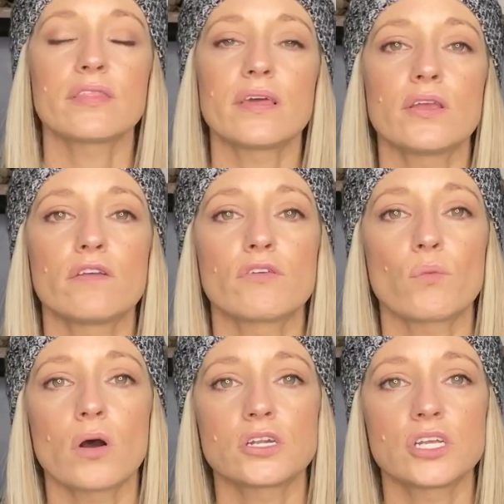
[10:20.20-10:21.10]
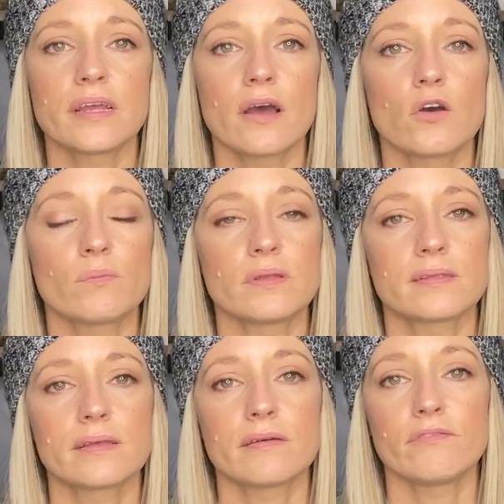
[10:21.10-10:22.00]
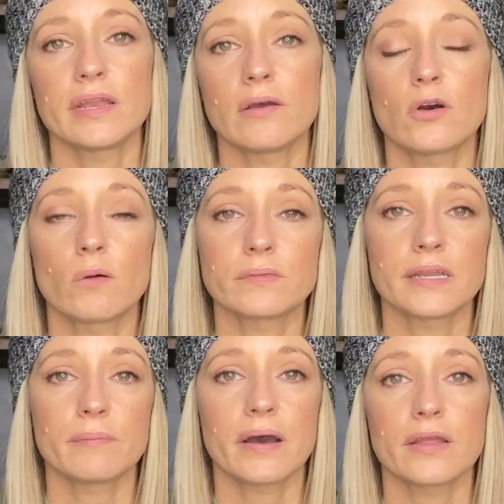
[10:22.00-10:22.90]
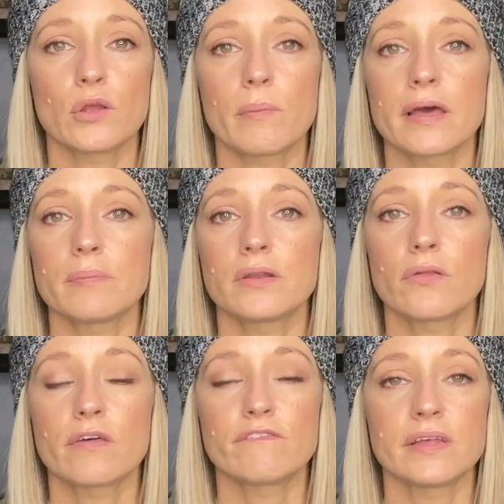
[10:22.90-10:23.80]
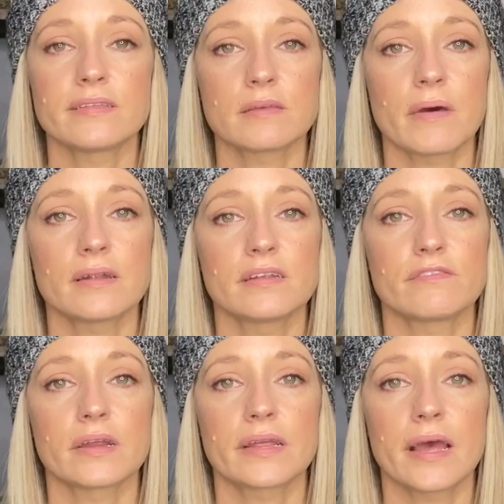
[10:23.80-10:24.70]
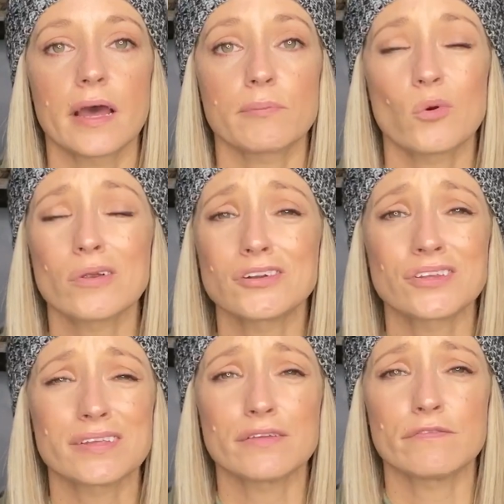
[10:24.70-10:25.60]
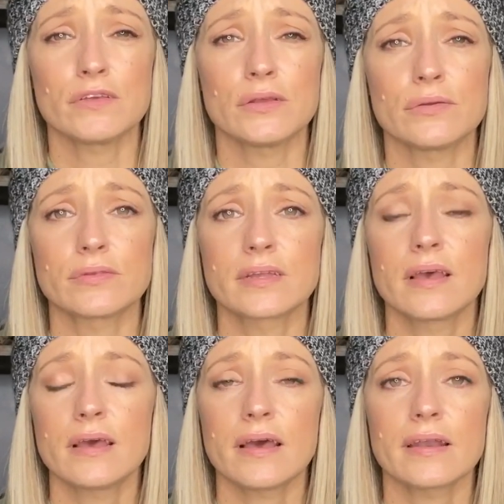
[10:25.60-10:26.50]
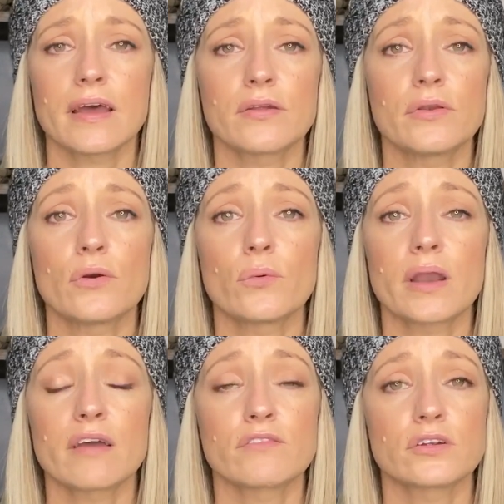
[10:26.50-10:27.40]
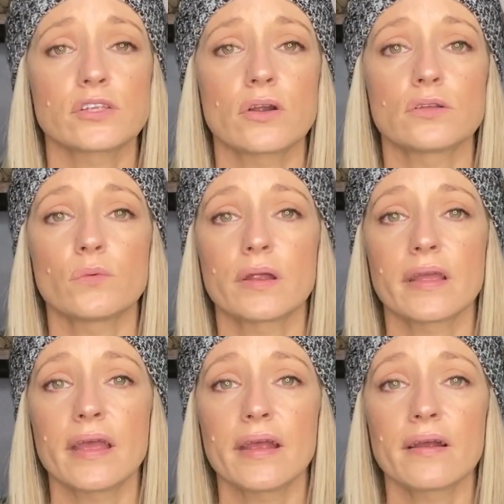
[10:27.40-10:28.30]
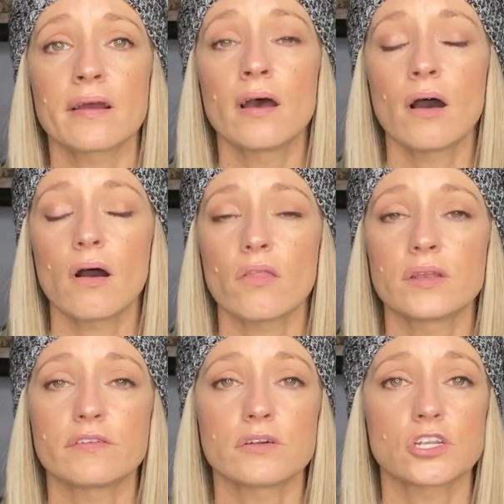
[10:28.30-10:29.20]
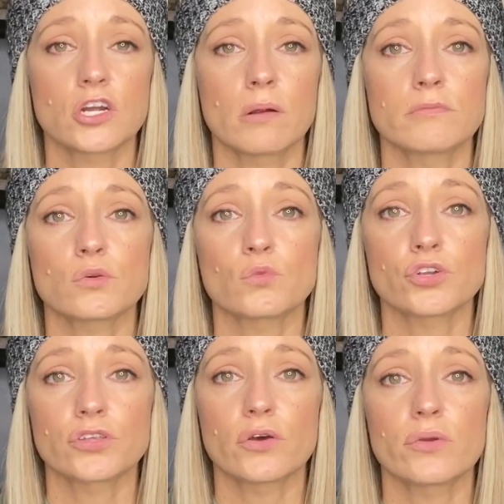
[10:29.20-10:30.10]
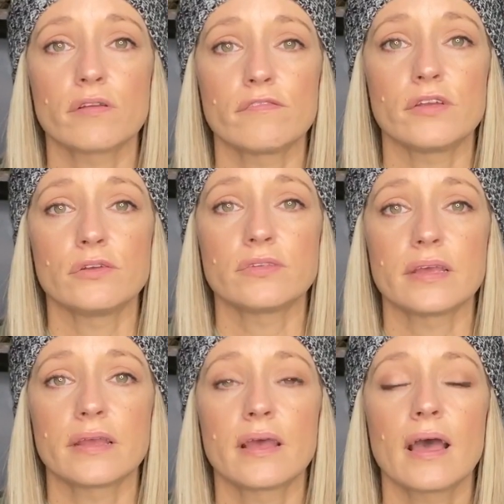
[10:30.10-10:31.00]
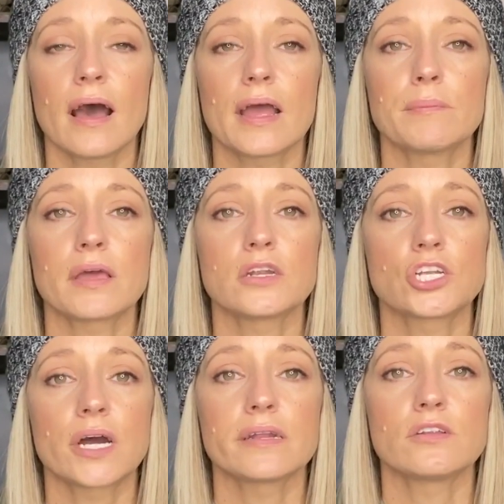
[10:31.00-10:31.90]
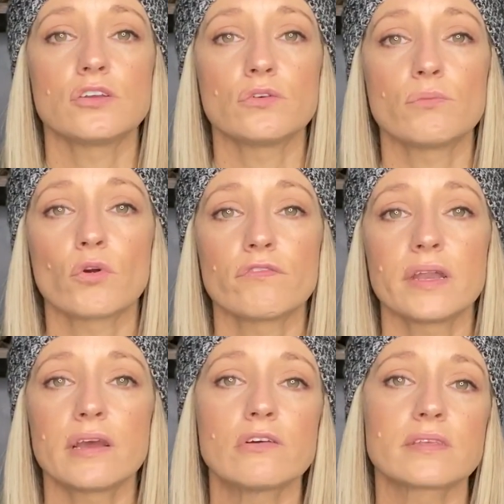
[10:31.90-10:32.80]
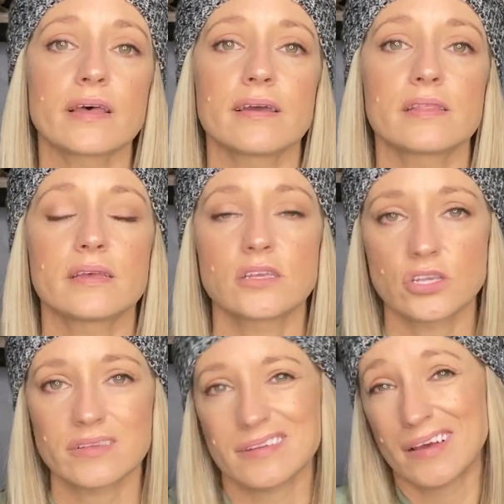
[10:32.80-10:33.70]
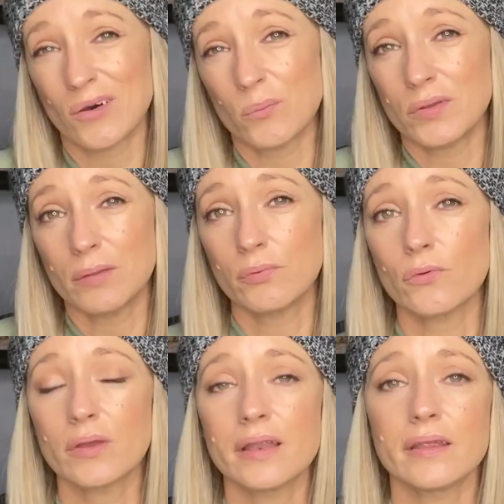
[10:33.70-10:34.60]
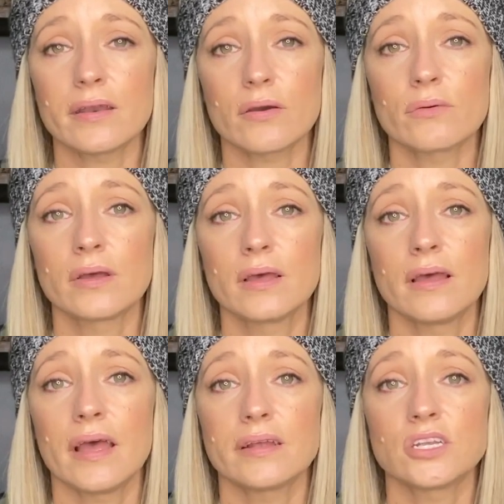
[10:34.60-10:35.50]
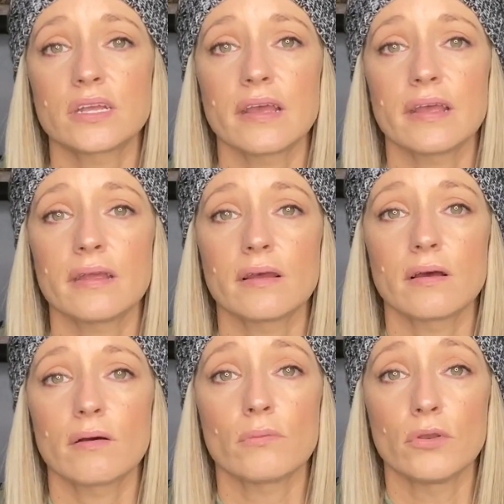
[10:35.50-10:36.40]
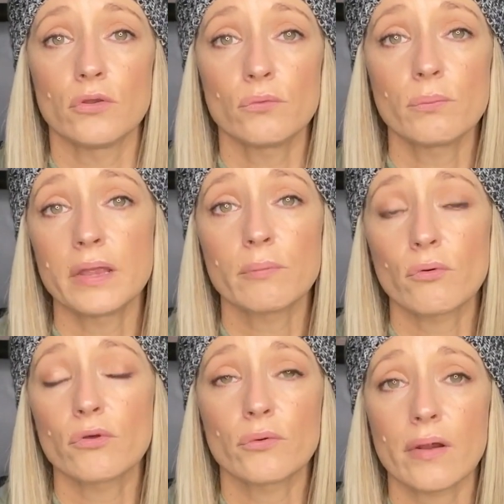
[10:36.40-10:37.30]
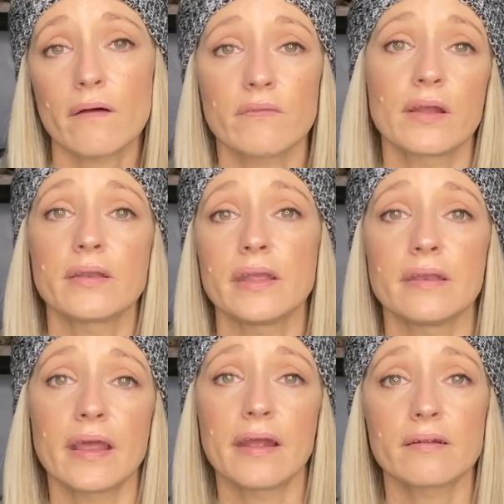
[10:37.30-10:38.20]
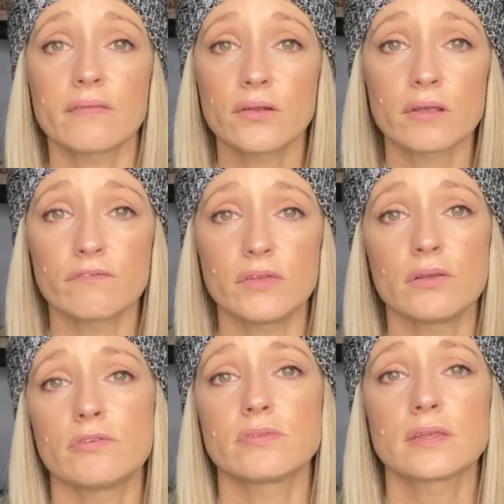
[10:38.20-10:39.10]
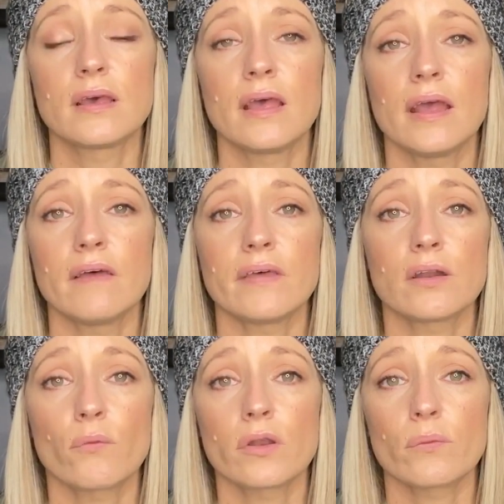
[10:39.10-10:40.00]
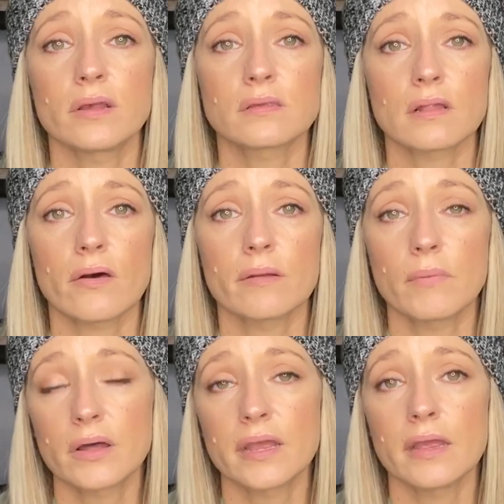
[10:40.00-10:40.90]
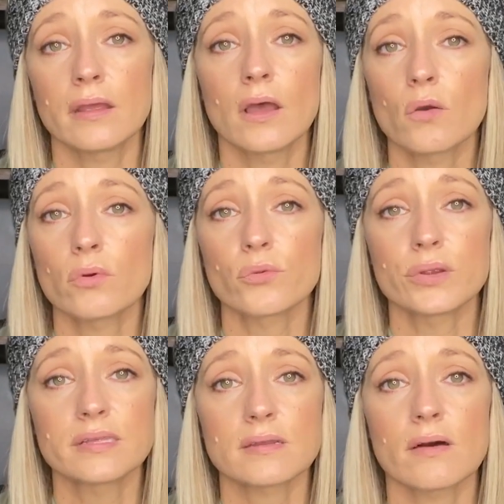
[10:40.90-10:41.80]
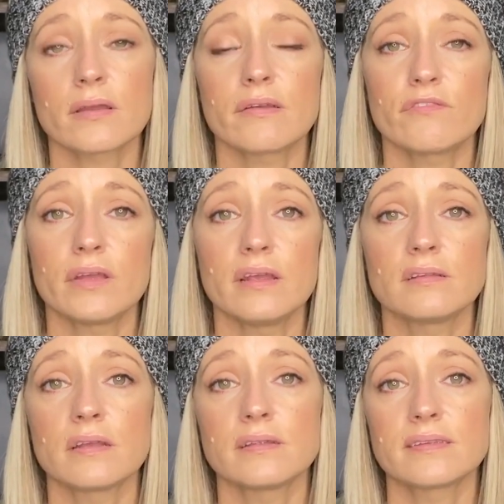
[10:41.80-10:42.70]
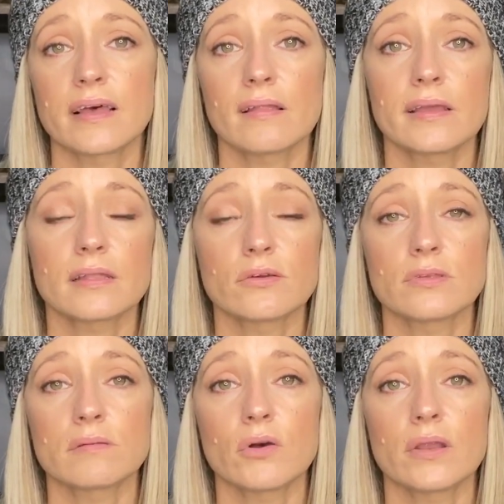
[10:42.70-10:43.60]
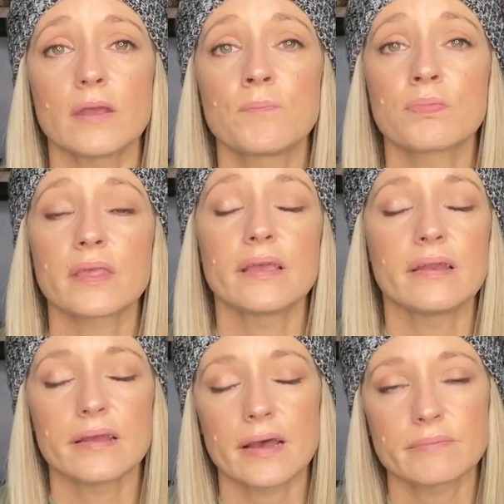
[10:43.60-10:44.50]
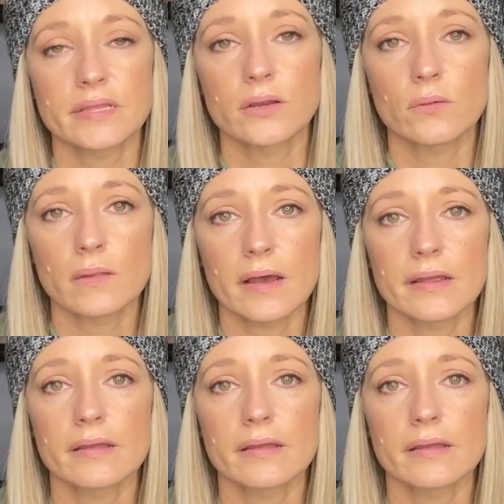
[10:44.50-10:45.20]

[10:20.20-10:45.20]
to thank you for watching. I hope this video helped anybody who might have been on the fence about a different cap, or you're just confused. And I know when I first started wearing hair, all the different terms were so confusing. I am going to try to do more videos like this just to help people and, you know, educate new people who are out there needing hair and they're confused and they don't want to waste a lot of money with restocking fees and selling and losing money and getting caps they don't like.